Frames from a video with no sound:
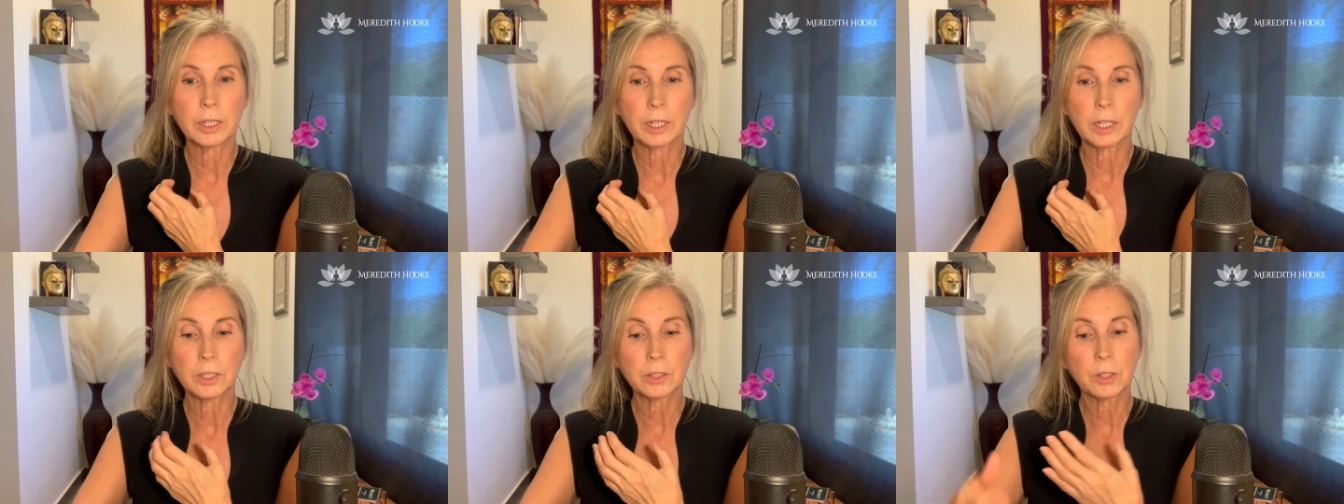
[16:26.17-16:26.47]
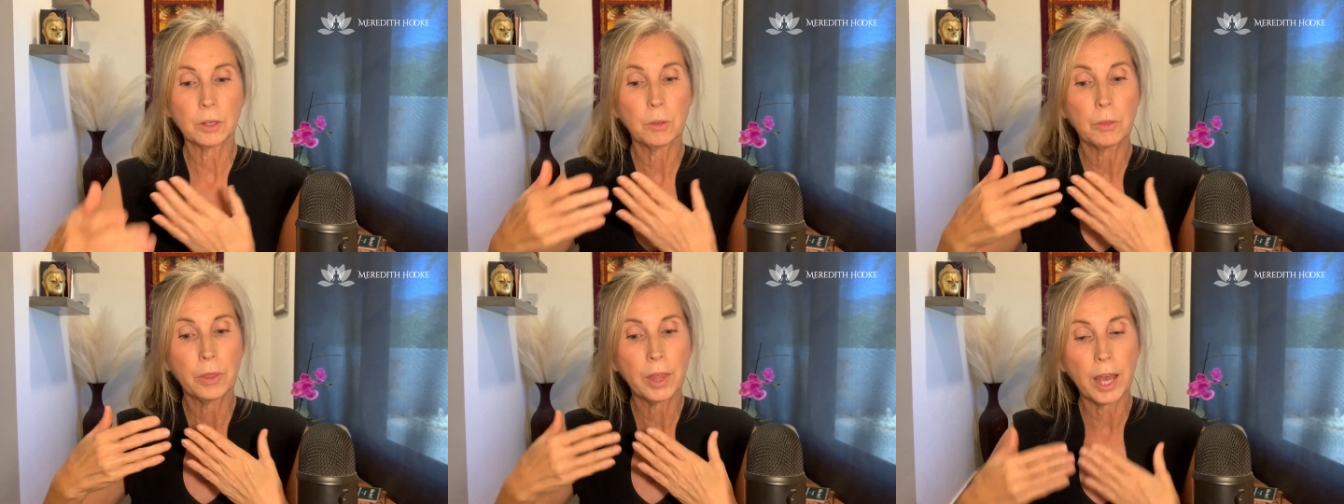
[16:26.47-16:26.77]
as
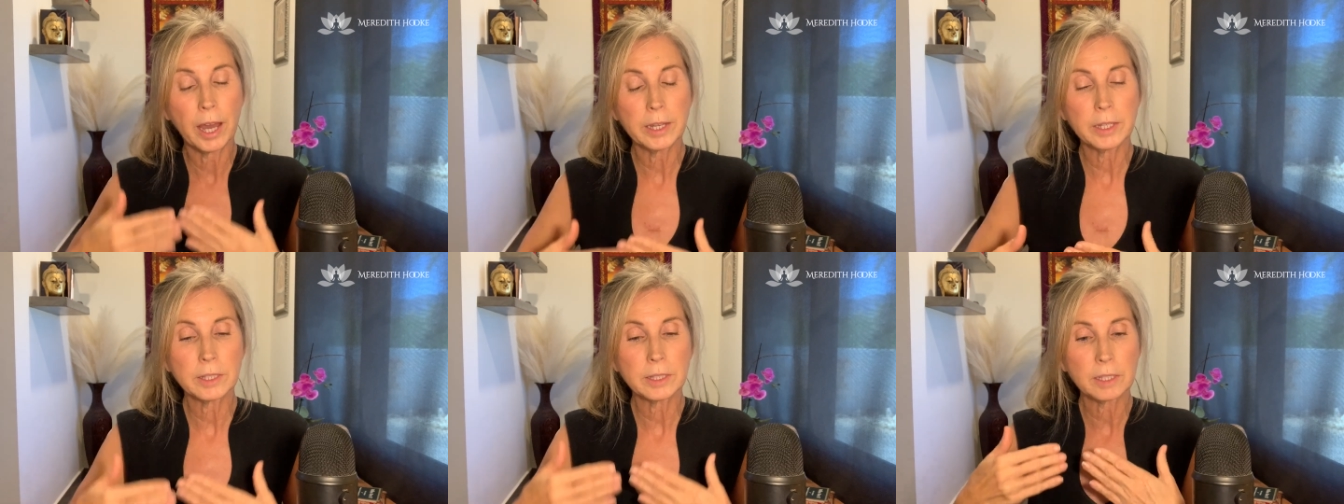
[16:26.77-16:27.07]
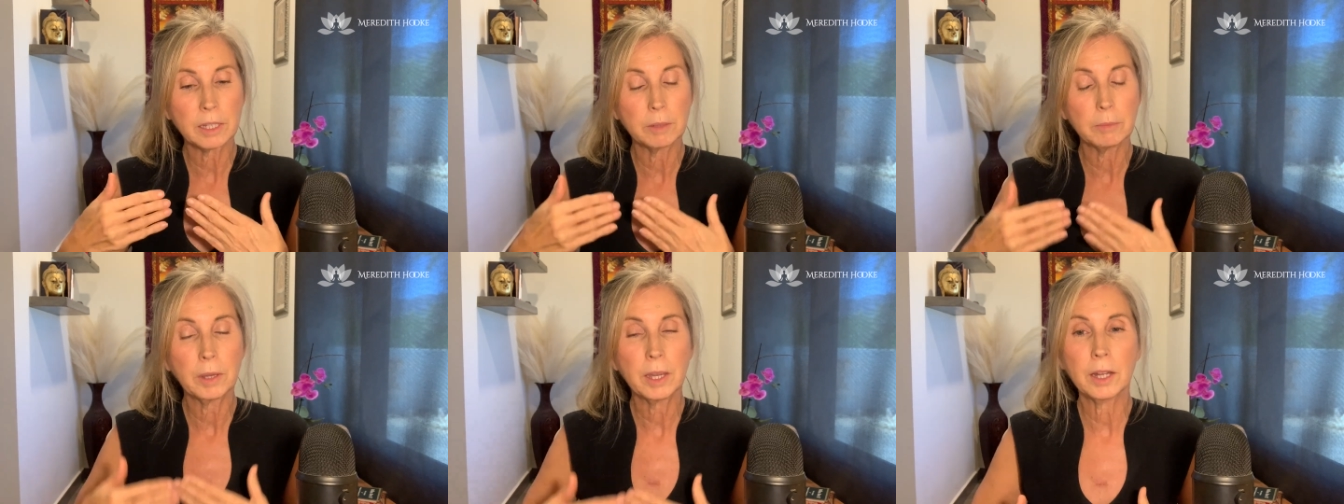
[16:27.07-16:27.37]
though that is
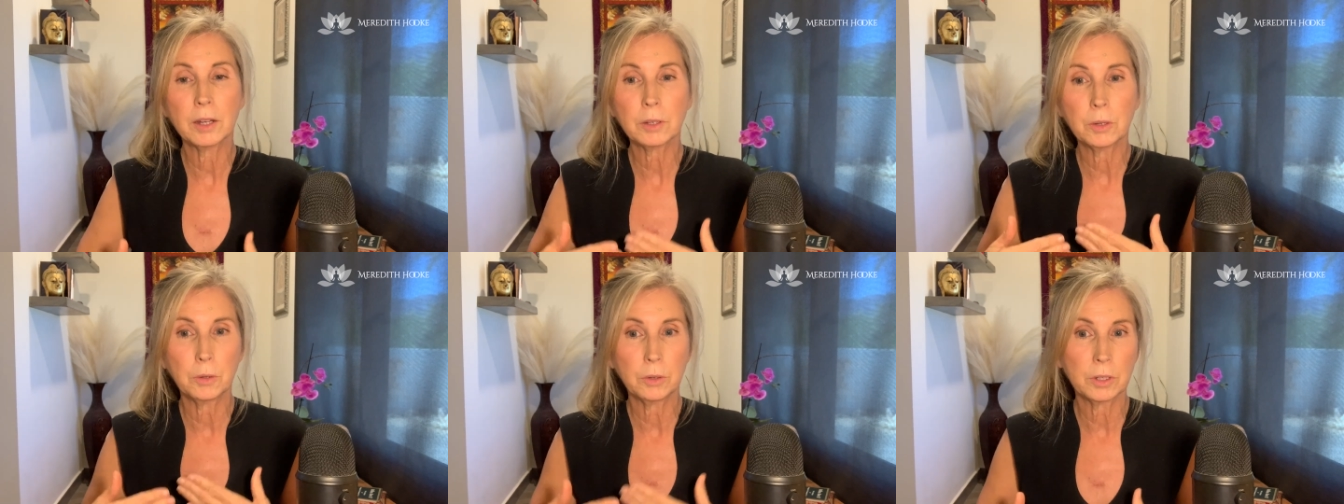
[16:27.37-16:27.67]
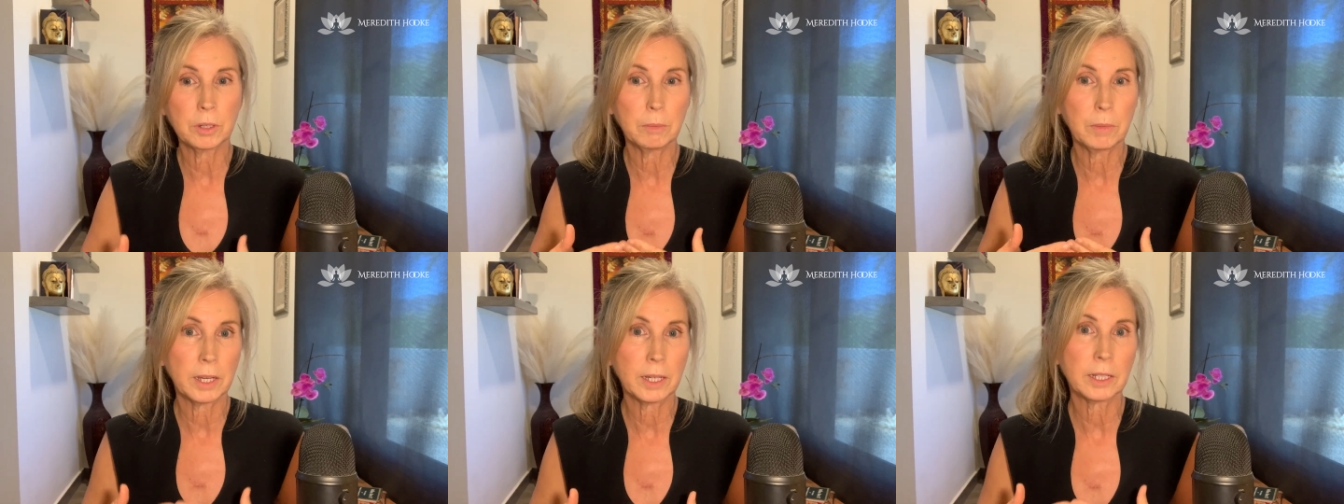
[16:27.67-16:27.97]
somehow going to
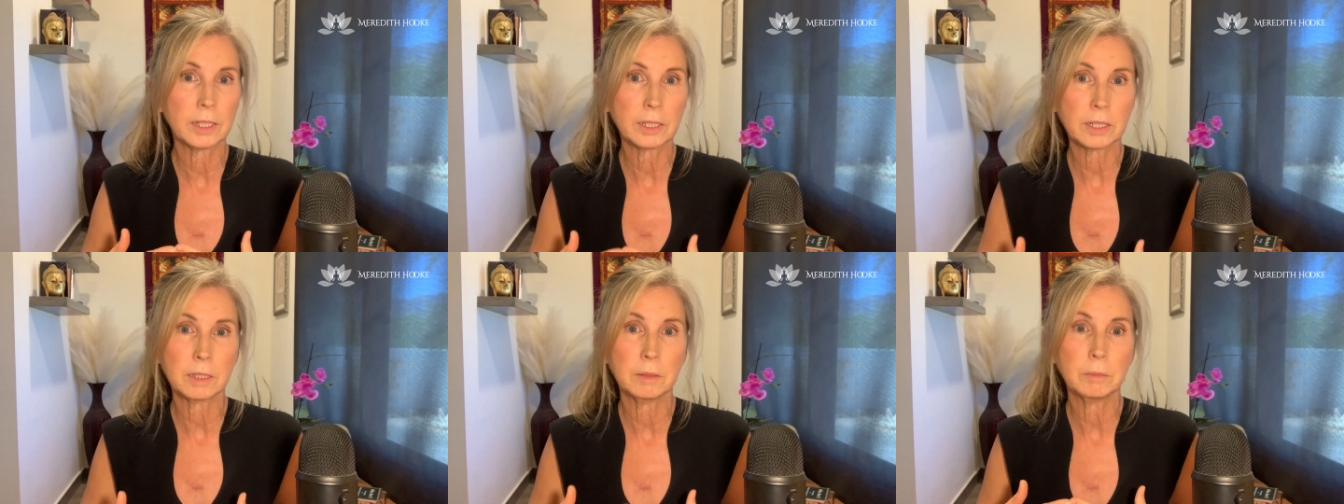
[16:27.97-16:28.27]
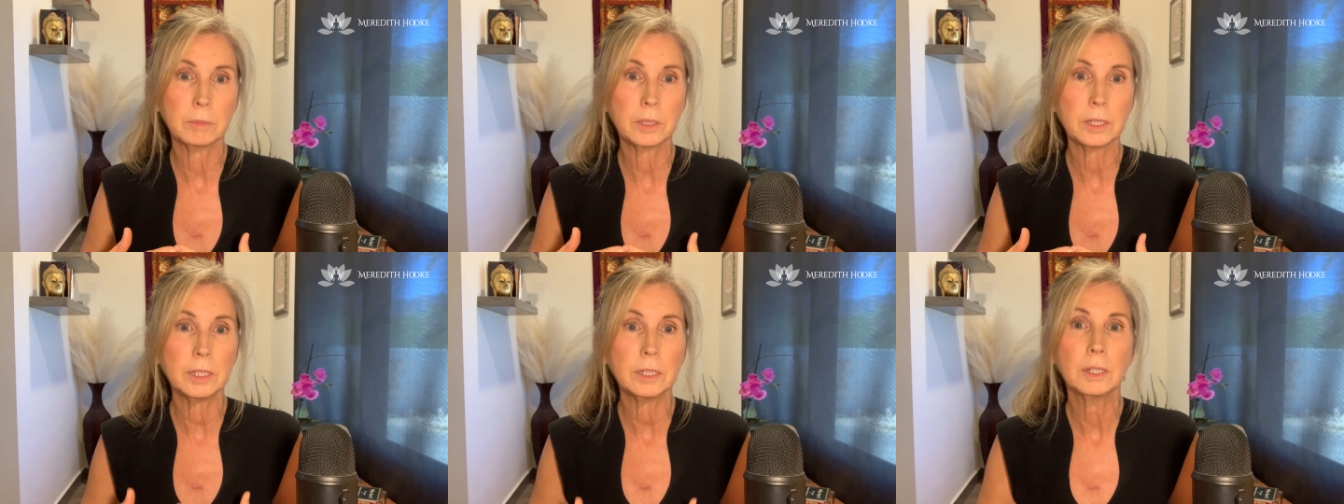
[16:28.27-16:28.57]
make us
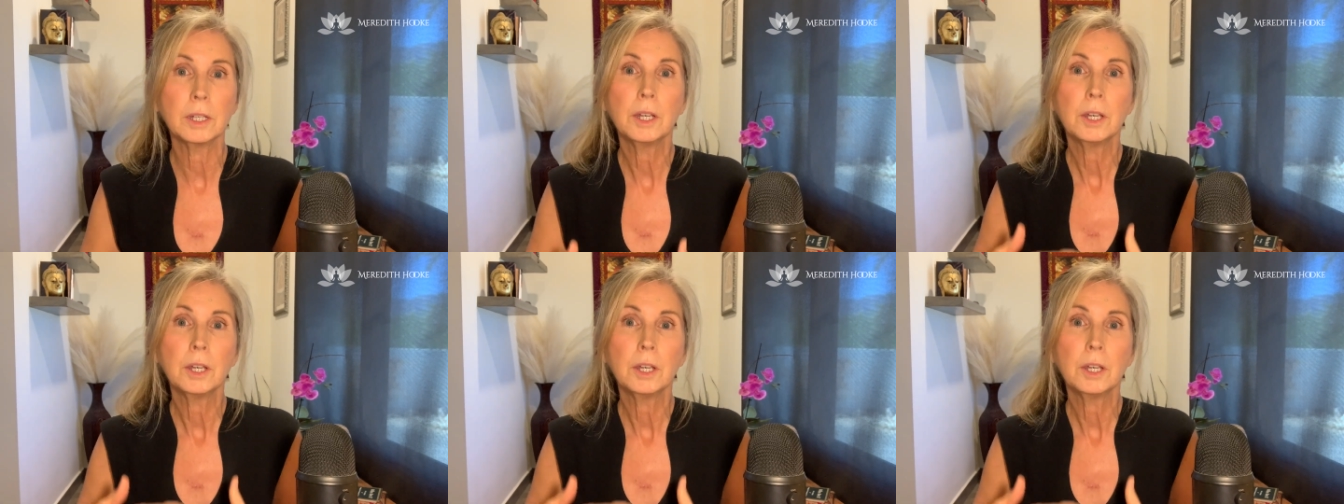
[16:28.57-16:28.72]
complete.